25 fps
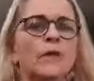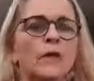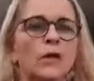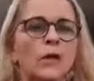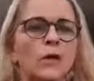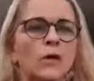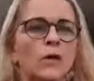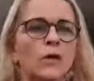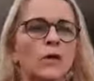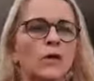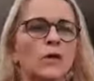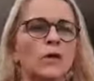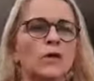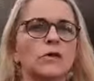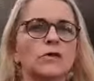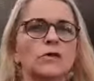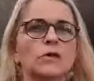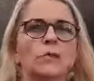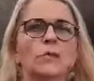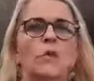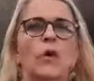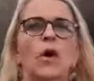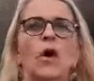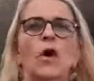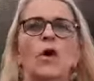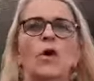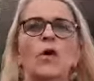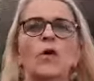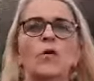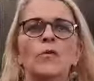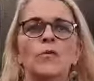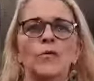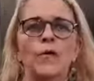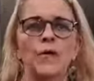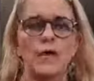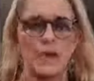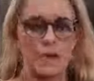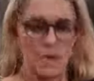cross them
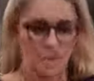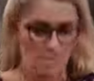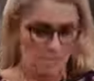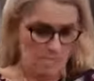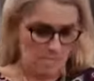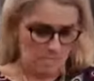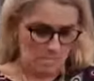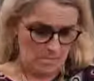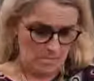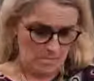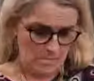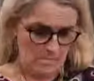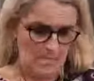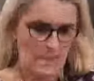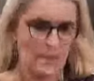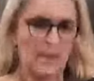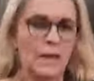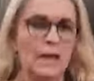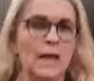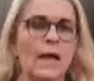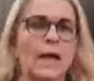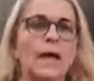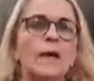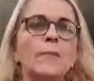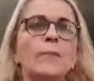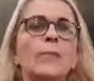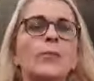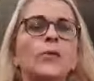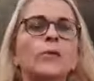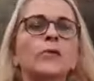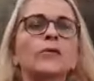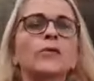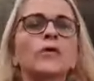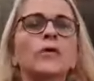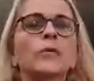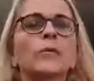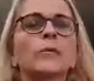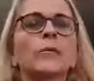over, and
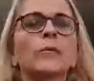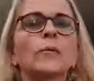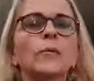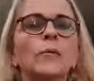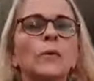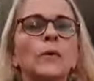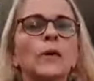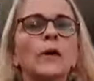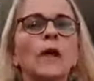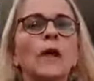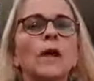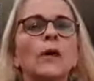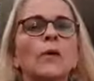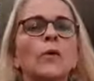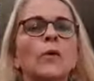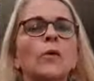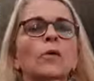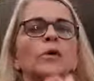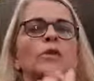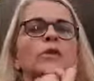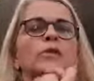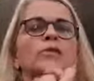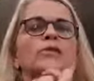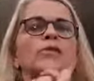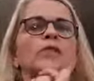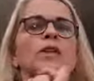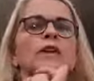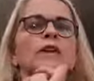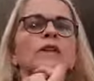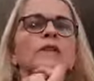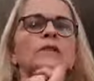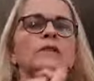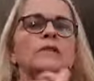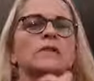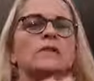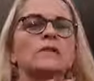put them like on your chest.